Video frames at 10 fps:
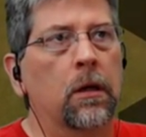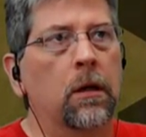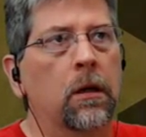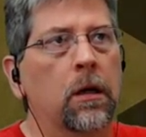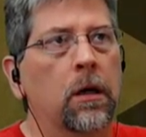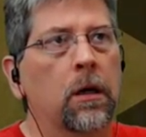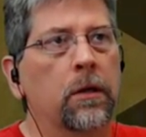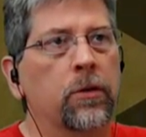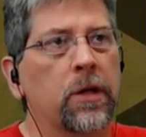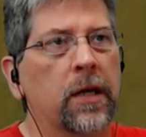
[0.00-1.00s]
and
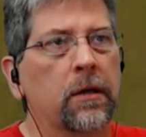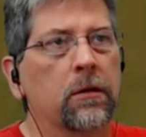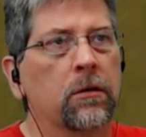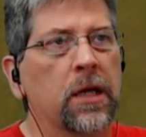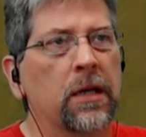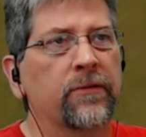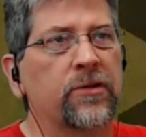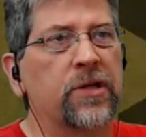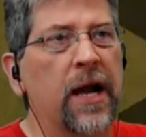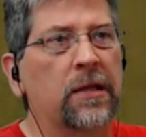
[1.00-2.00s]
you can't even
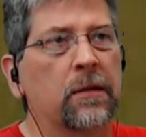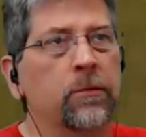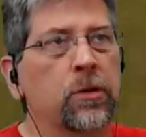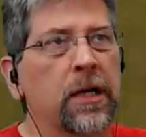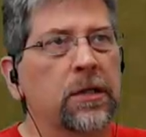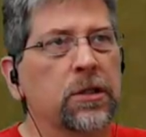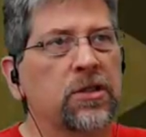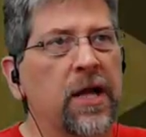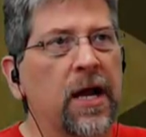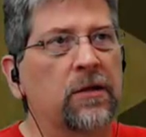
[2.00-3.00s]
stack them. You could actually
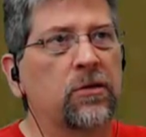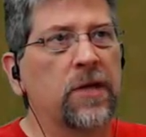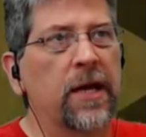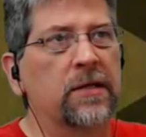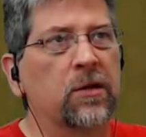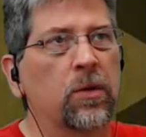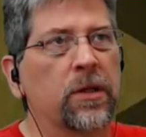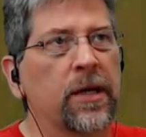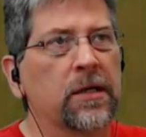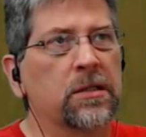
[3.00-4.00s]
stack 2 tanks at 1
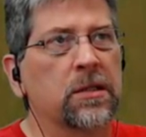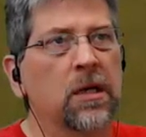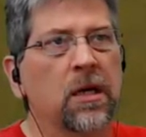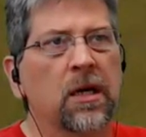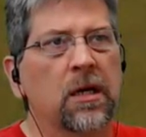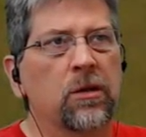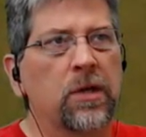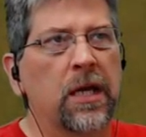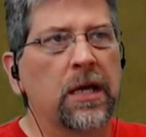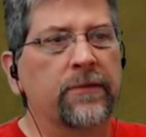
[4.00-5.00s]
hex. You
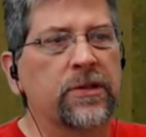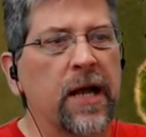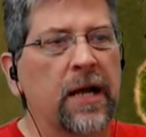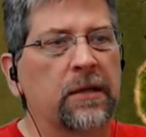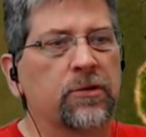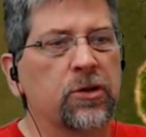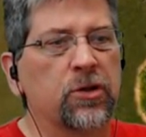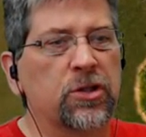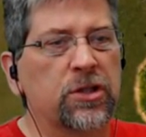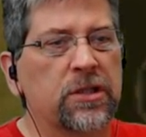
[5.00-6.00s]
can't even stack them, so
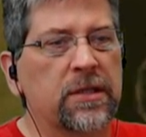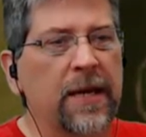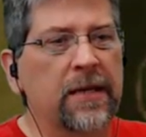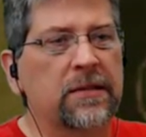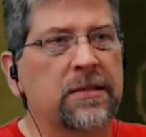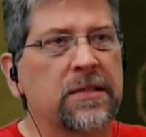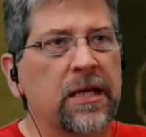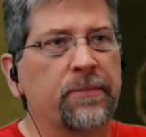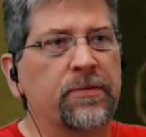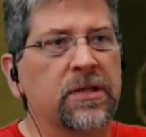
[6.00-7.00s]
your tank
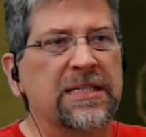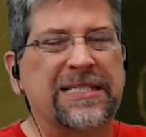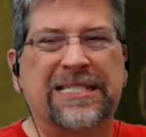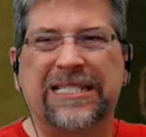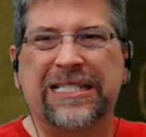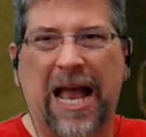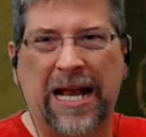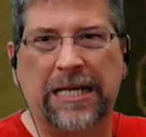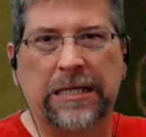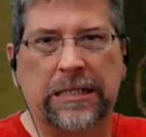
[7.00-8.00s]
setups is
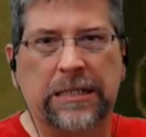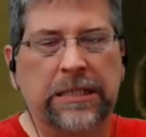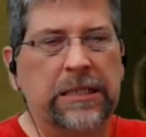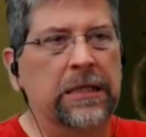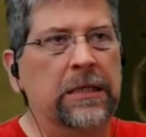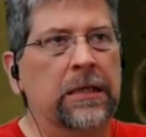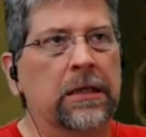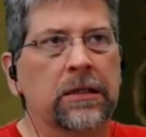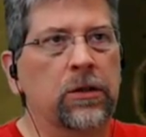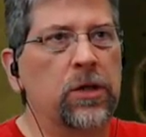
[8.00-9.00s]
stagnant.
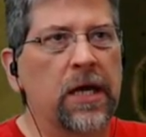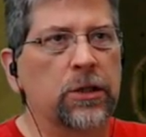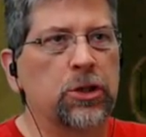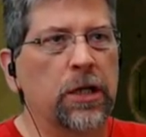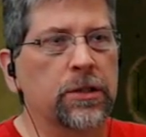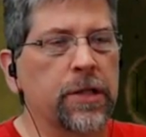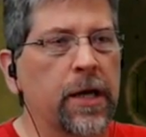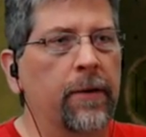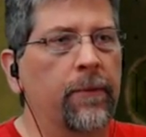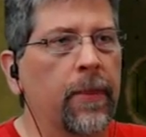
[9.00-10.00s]
You can't change
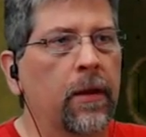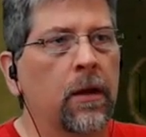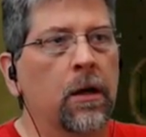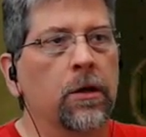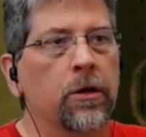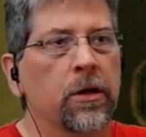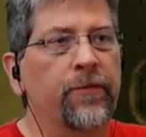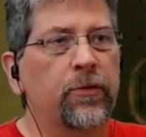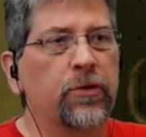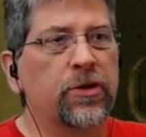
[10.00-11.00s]
that. Your
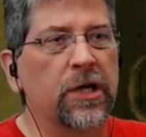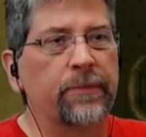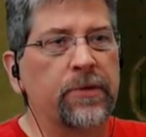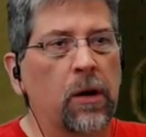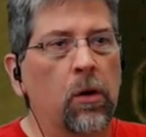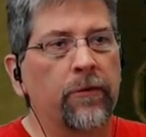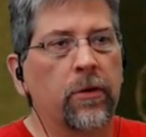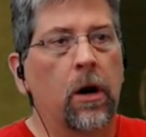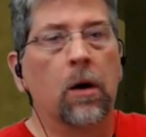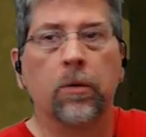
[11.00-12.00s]
infantry setups,
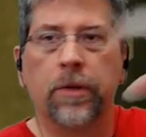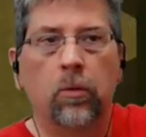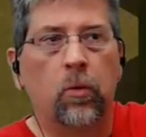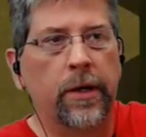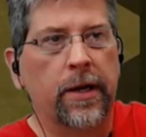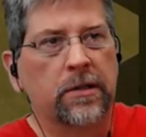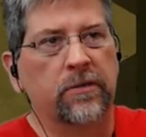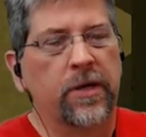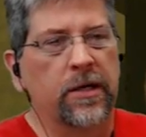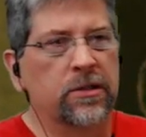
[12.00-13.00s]
however, are within 1 hex of
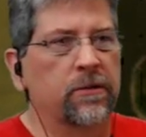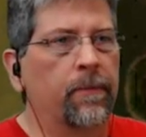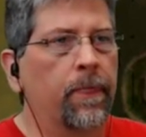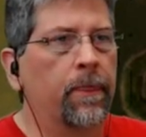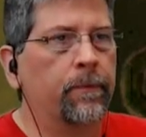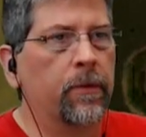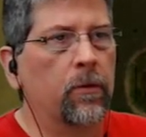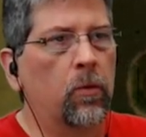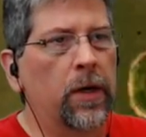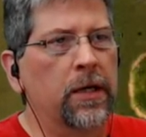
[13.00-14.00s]
this.
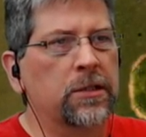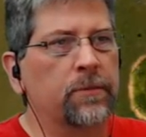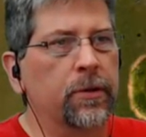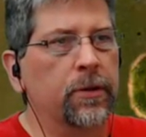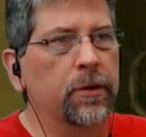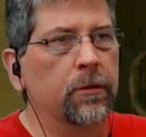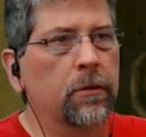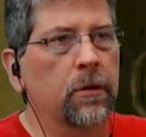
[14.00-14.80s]
What I simply do